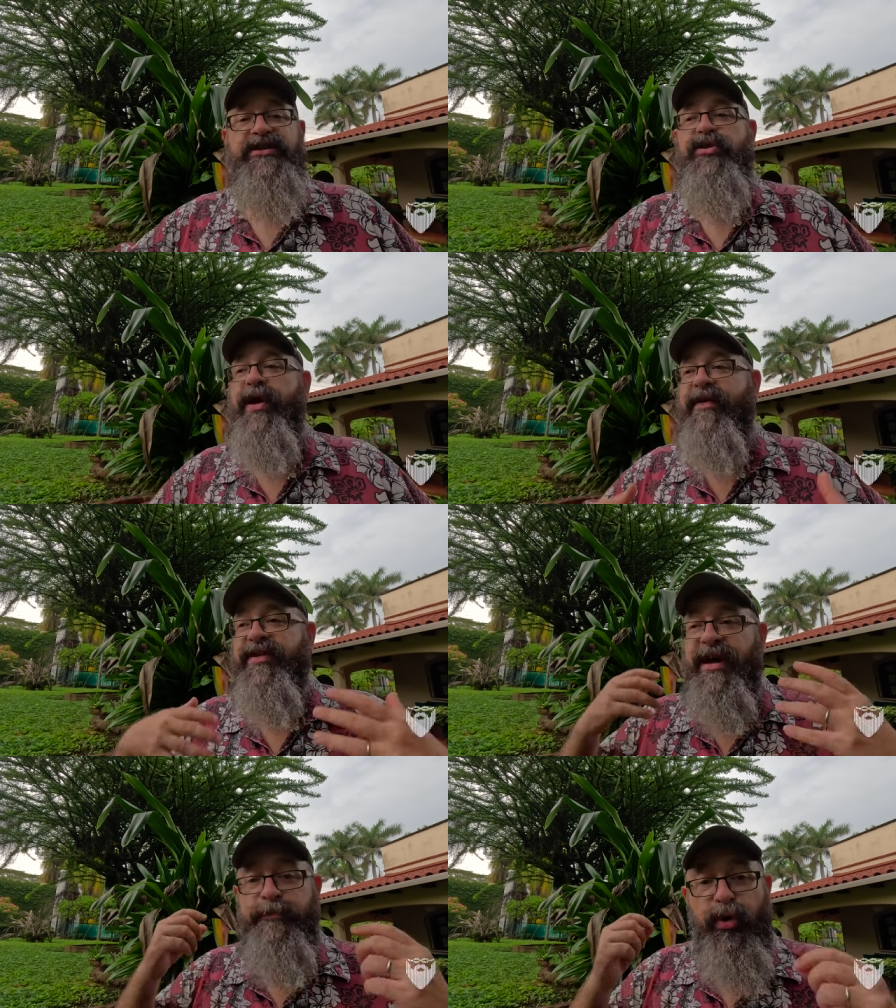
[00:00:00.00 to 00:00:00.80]
So you're
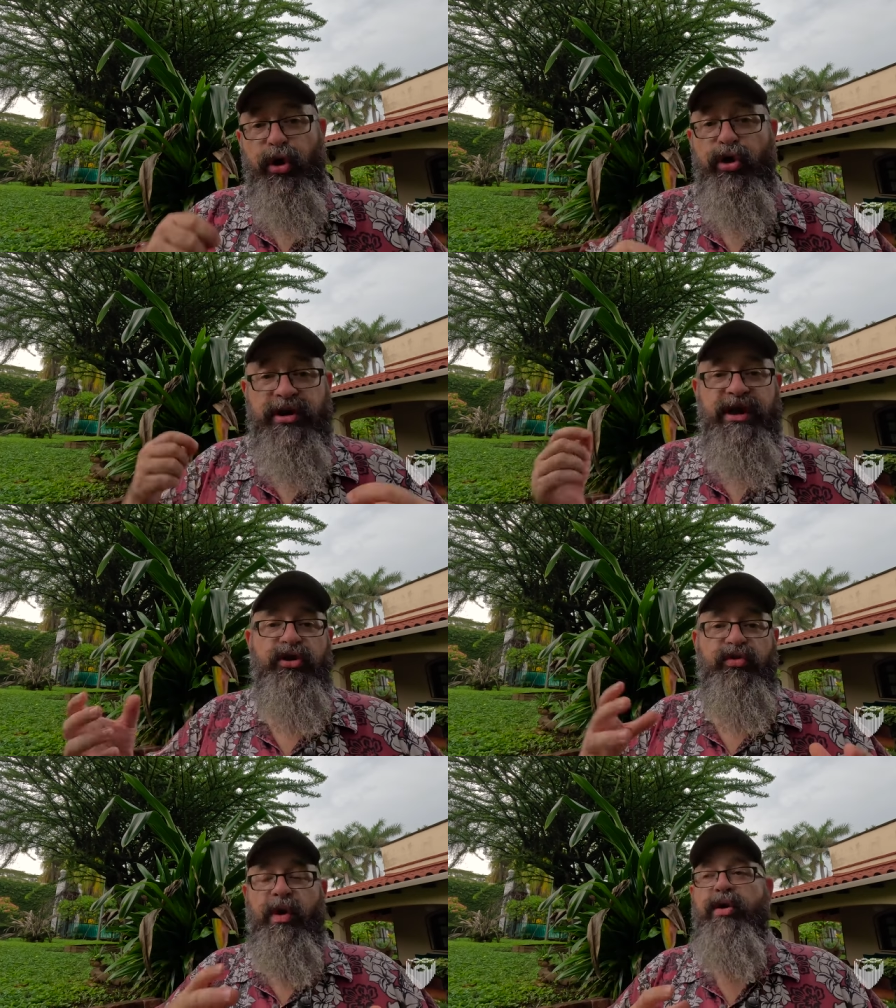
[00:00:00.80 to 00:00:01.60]
having a per year
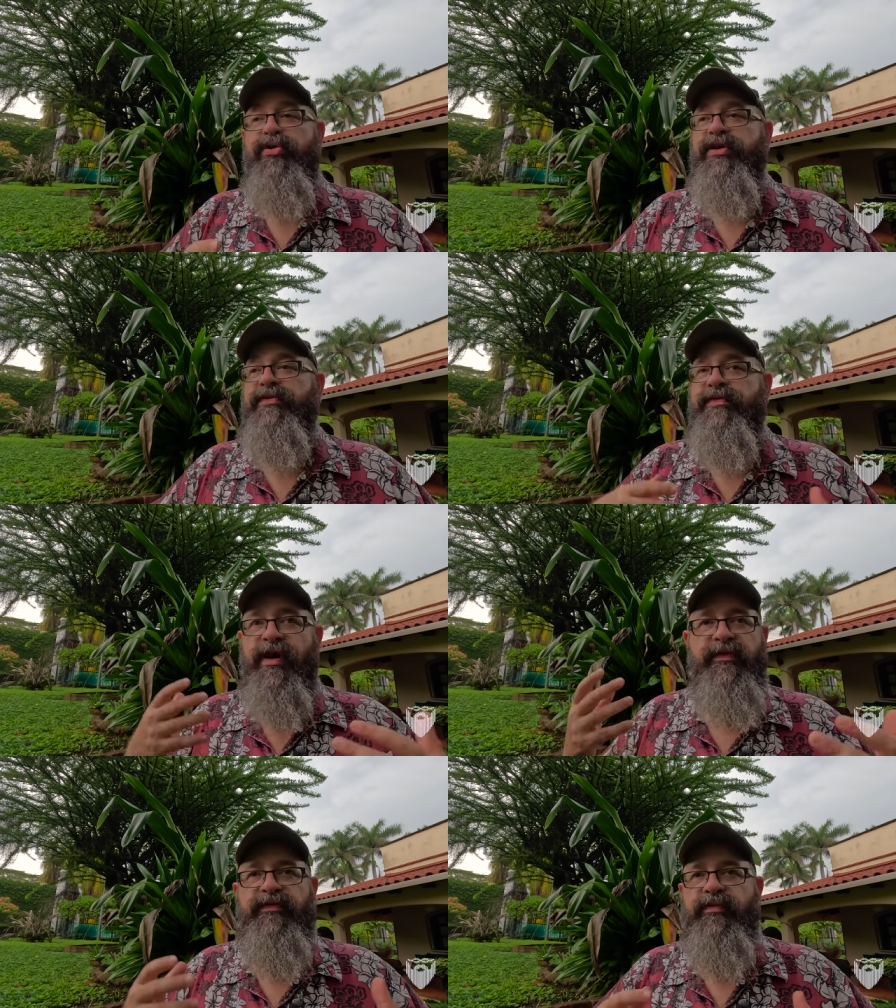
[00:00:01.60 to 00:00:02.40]
growth of,
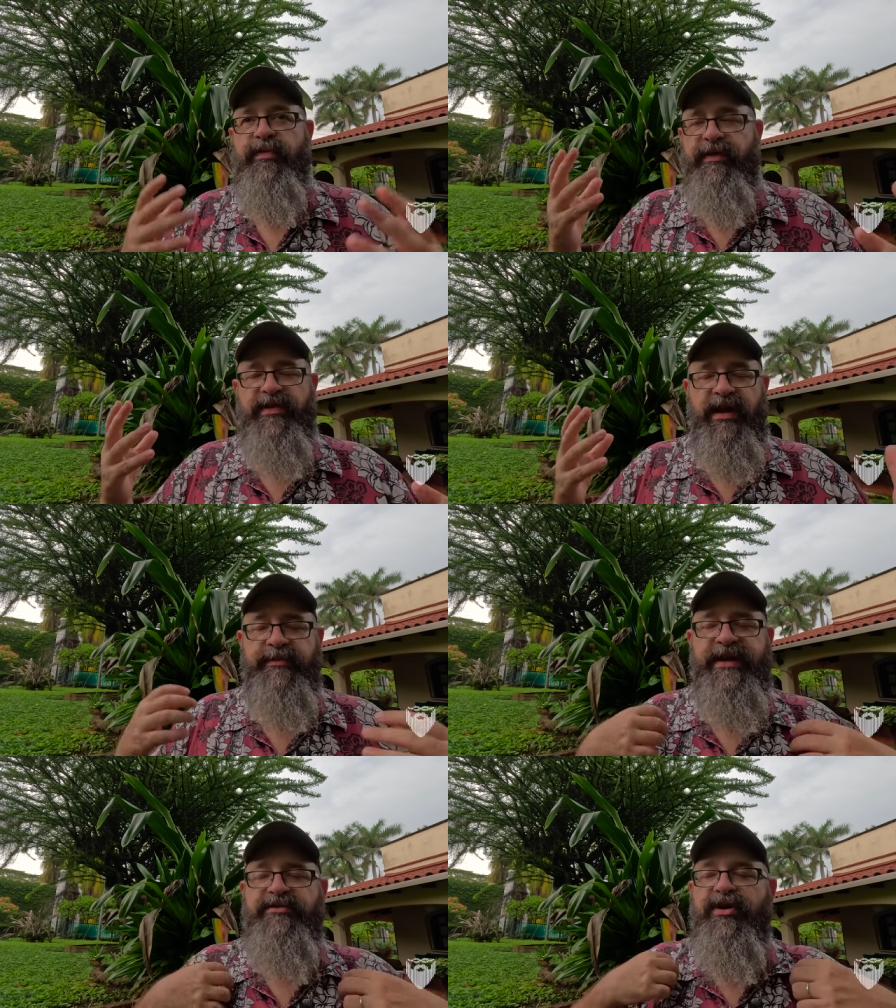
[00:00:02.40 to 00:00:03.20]
of whatever that
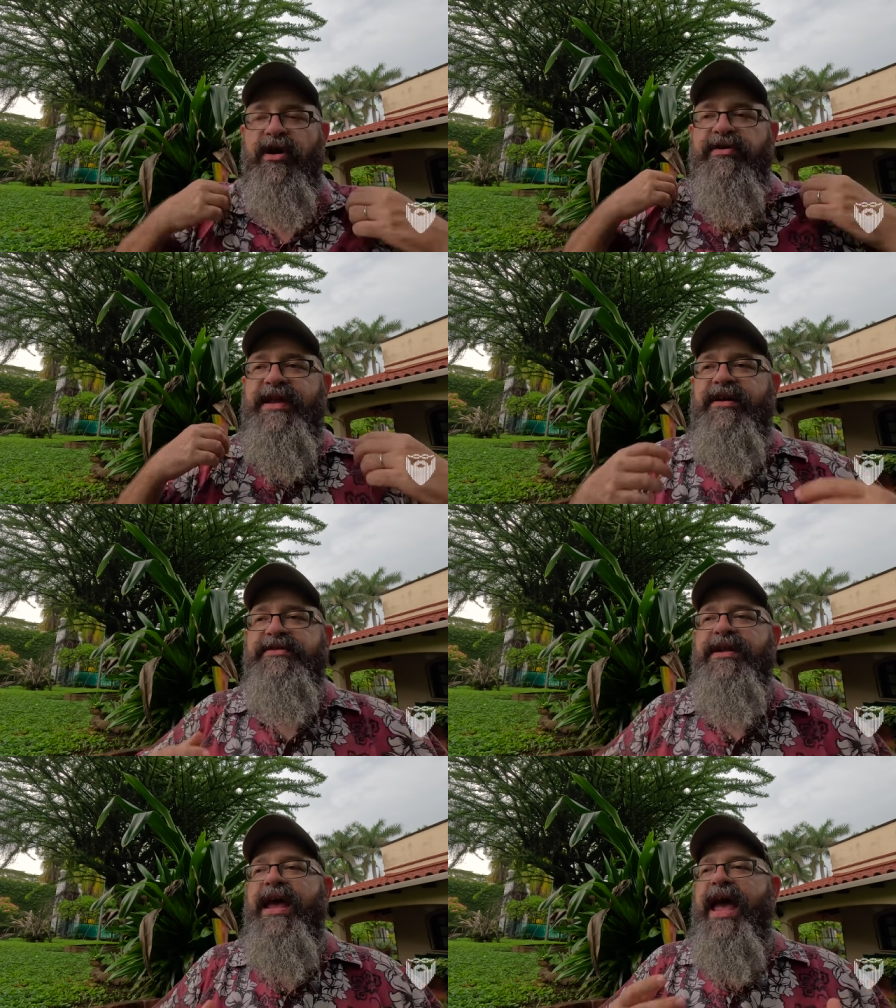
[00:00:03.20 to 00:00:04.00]
comes out to, one hundred
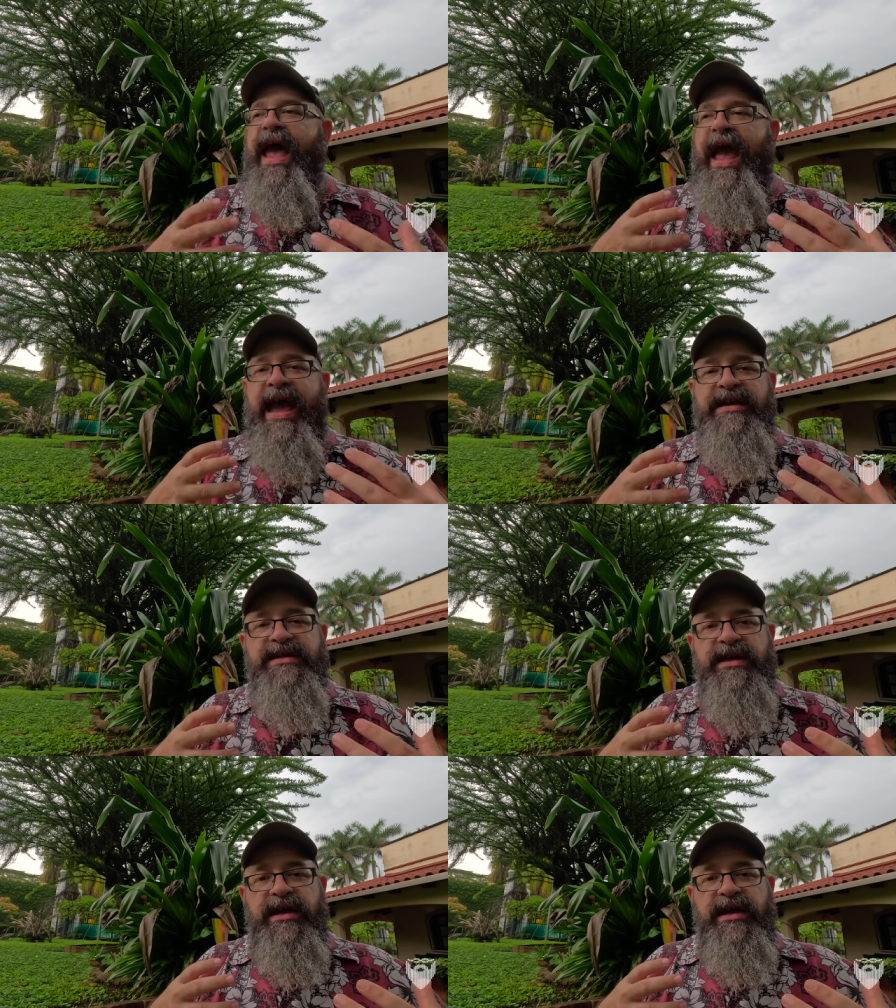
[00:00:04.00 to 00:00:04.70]
thousand. And,